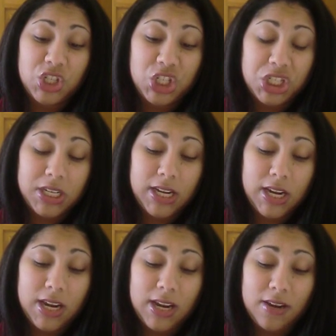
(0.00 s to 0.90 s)

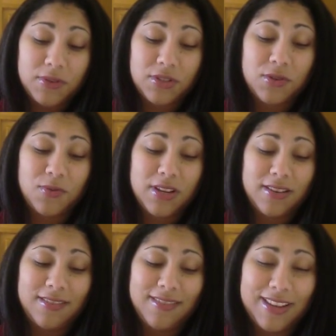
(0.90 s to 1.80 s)
she was doing